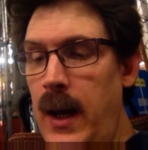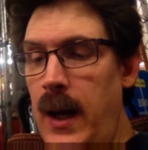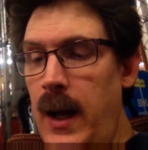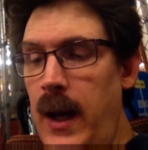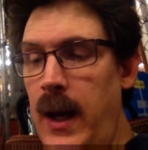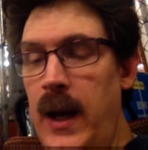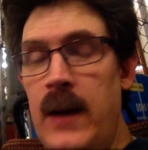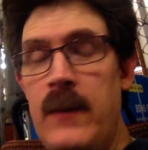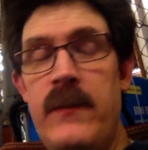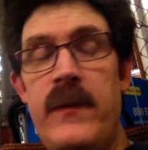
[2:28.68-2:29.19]

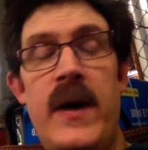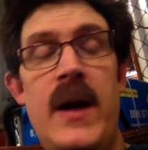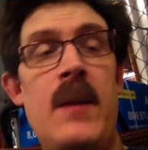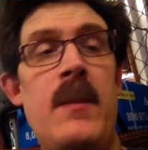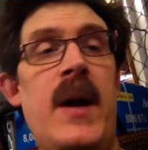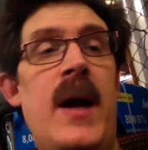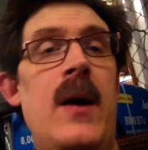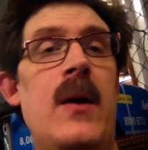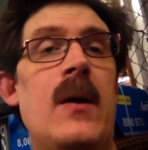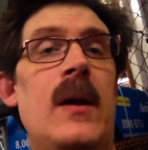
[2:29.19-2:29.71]
and
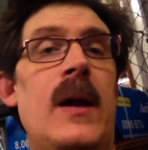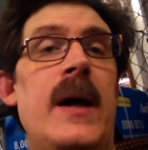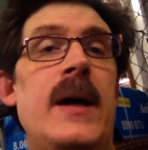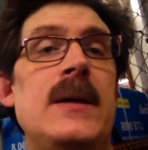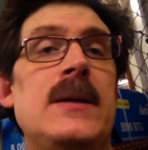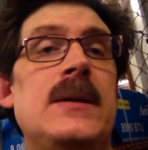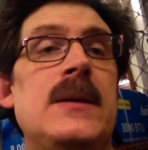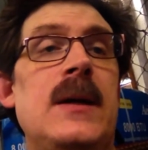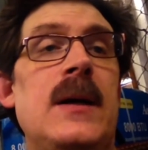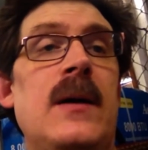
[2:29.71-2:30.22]
Phantom
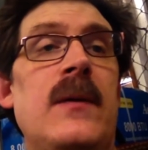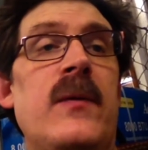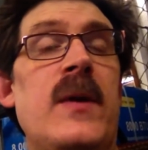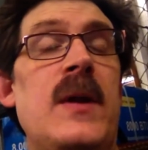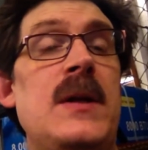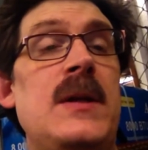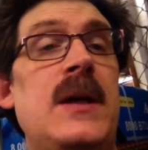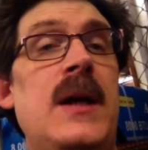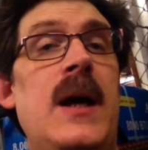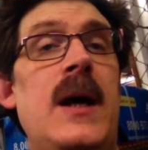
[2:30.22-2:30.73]
Hourglass for
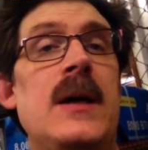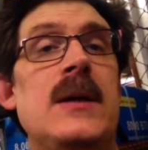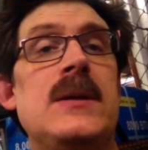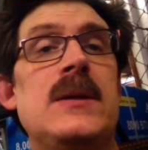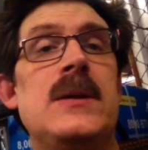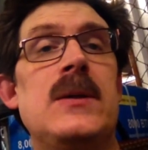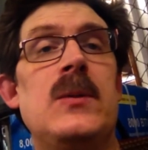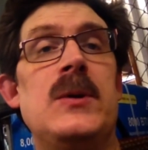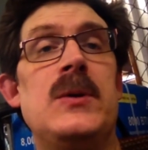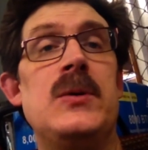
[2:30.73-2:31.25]
the
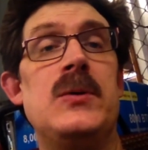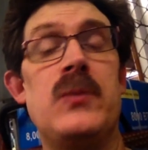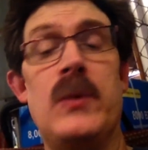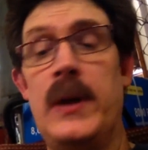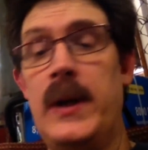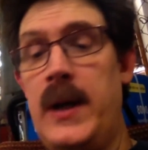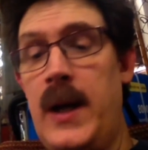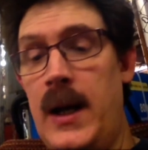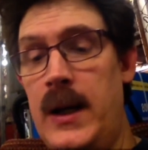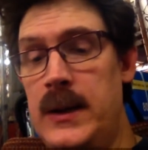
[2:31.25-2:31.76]
DS, which is
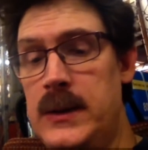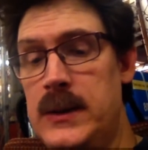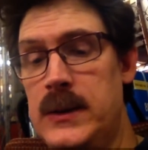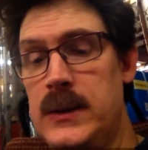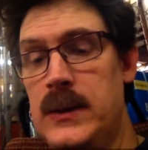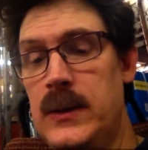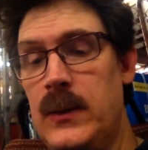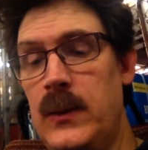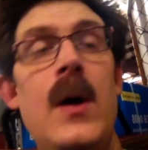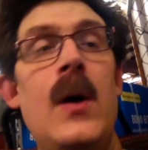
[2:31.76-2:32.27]
really
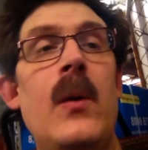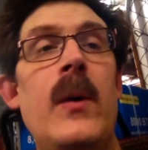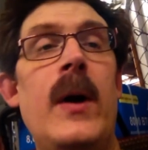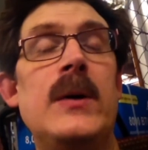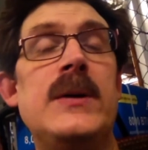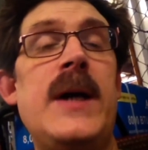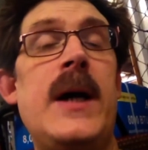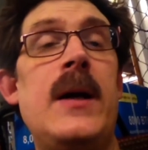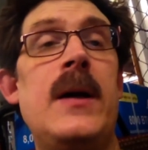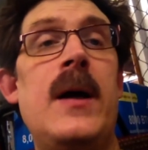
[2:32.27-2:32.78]
nice. We
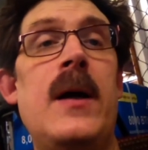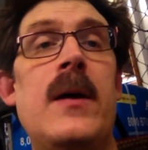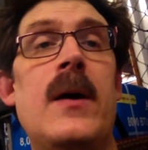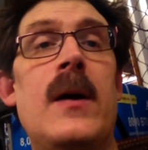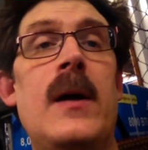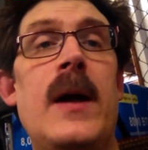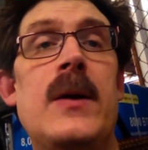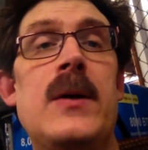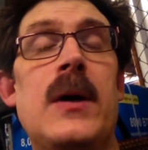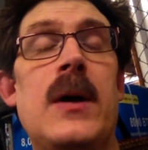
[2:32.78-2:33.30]
also had another
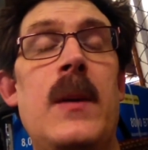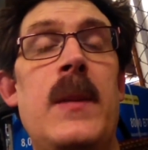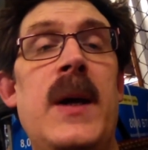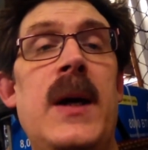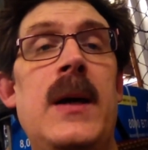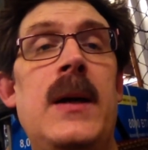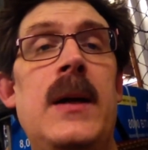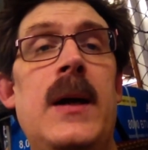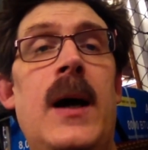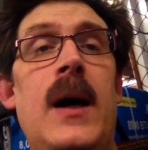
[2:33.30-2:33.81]
collector come
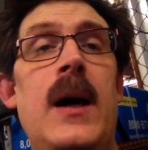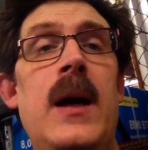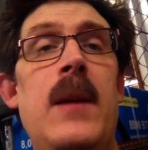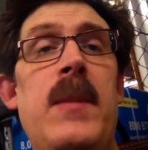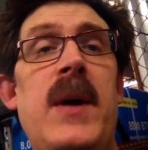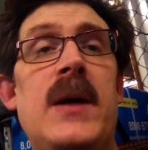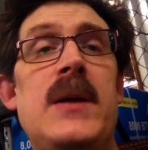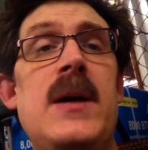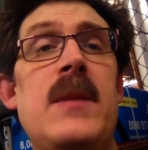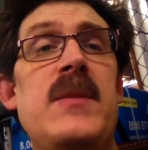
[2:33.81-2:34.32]
in. He
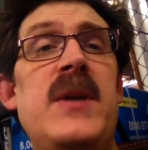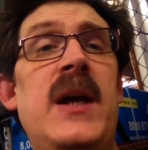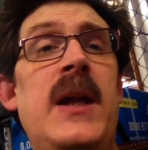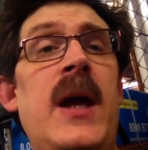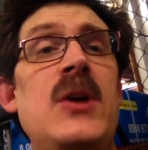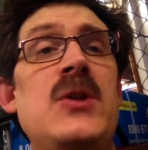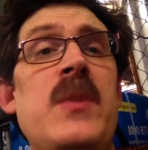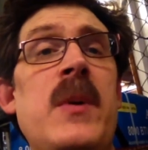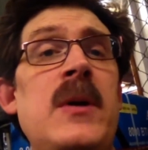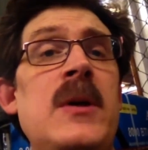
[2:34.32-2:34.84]
picked up
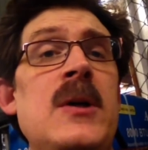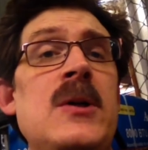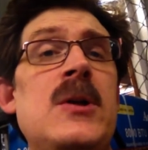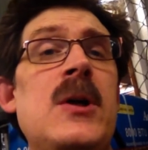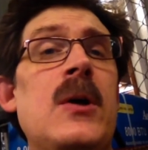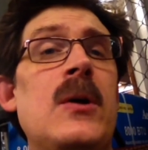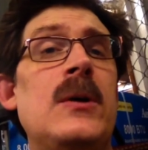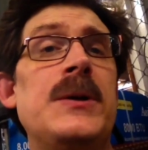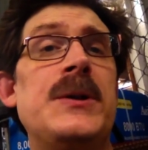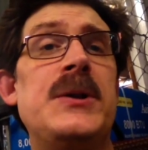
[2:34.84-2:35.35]
Teenage Mutant Ninja
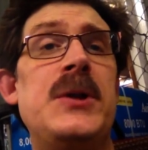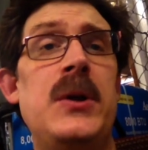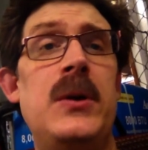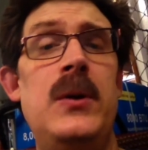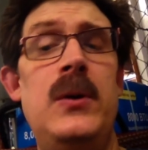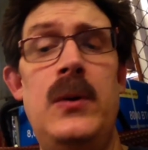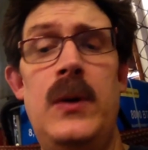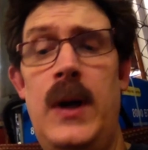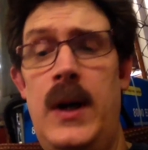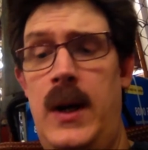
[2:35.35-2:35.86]
Turtles
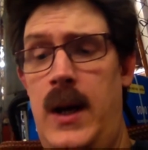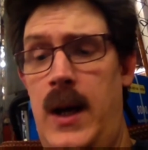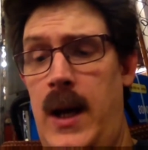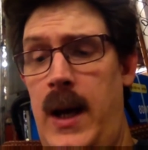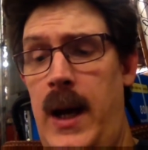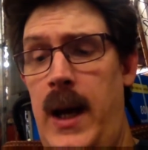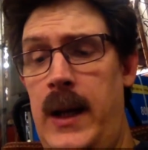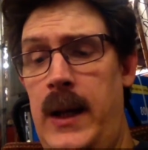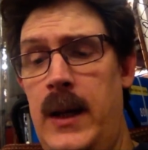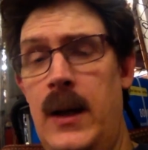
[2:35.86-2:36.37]
2,
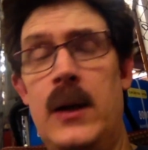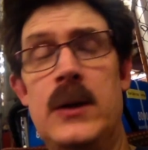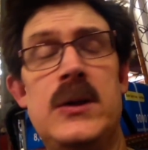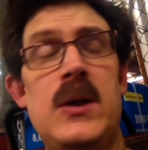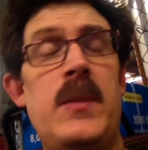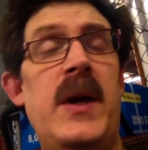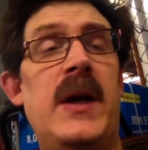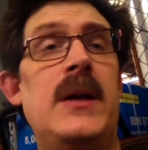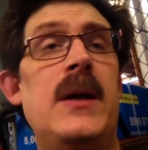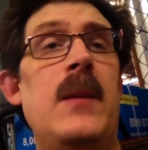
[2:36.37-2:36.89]
and he
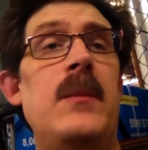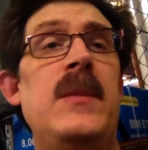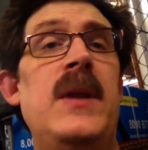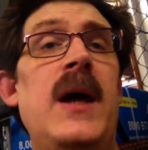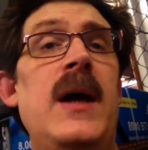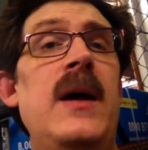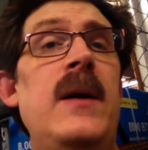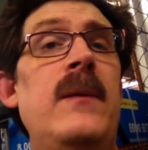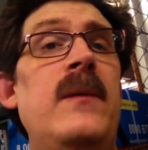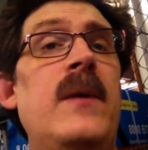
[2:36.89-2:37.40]
also picked up
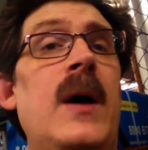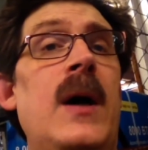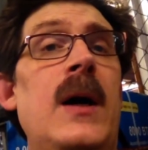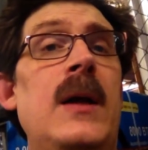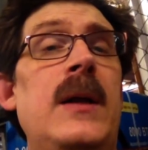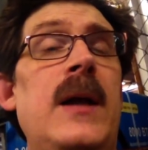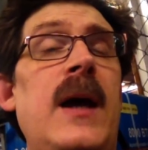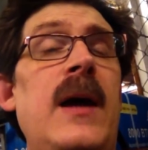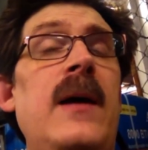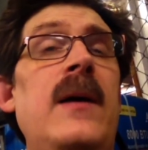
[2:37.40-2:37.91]

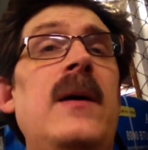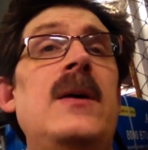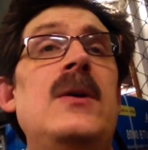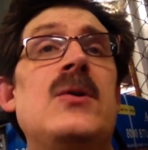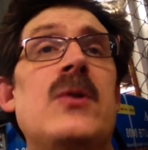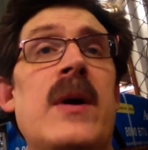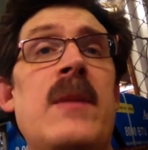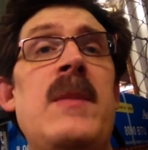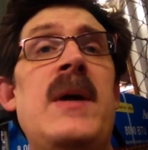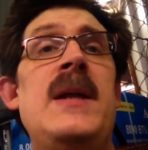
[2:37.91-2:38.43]

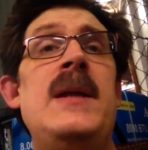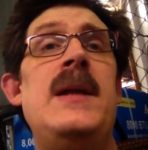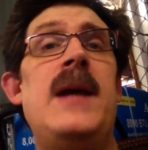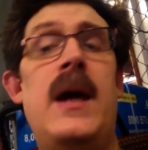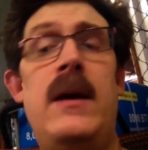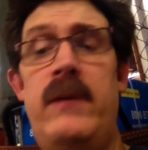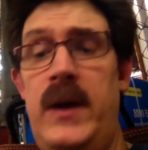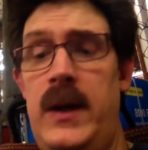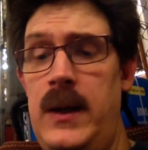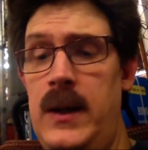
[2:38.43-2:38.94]
Daydreamin'
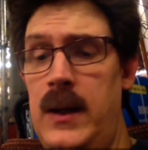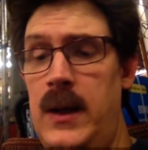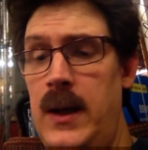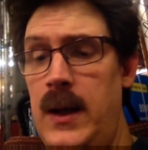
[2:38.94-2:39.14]
Davy.